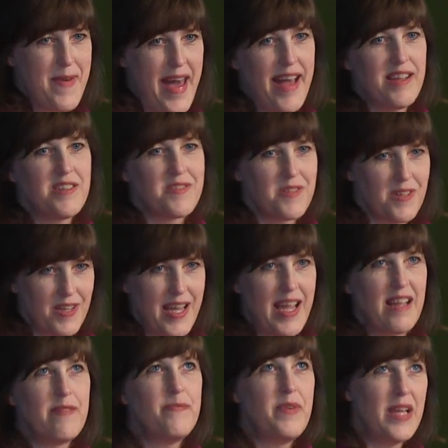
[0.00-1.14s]
back, short
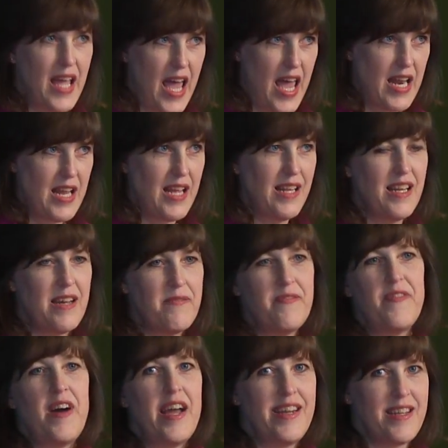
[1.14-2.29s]
leg, big headed. I'm
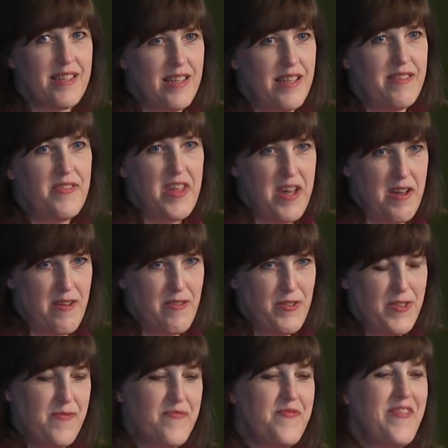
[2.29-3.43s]
fighting all of
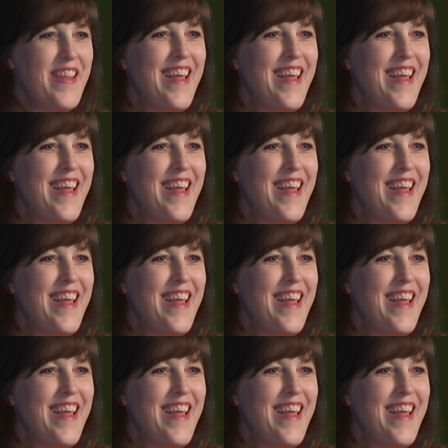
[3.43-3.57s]
those.